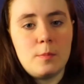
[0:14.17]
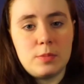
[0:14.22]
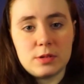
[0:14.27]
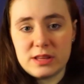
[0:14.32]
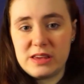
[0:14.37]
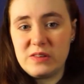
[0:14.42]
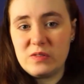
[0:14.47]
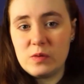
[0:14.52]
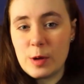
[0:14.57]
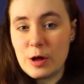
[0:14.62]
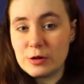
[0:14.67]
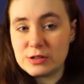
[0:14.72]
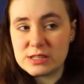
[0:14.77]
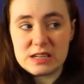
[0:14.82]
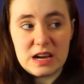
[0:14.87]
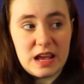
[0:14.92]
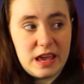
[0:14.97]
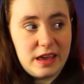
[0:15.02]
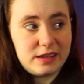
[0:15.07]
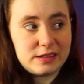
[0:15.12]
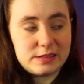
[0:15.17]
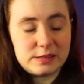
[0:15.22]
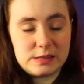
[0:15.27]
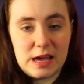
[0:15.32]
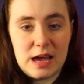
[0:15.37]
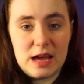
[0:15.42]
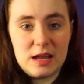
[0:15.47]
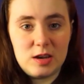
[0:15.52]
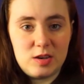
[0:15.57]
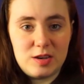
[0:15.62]
believe about snakes
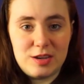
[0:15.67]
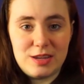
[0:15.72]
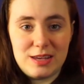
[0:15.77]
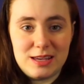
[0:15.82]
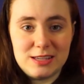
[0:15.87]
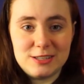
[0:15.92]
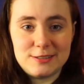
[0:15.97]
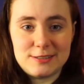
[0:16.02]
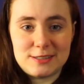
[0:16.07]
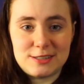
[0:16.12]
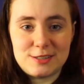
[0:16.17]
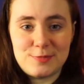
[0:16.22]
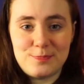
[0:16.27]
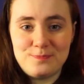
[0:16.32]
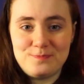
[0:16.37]
that is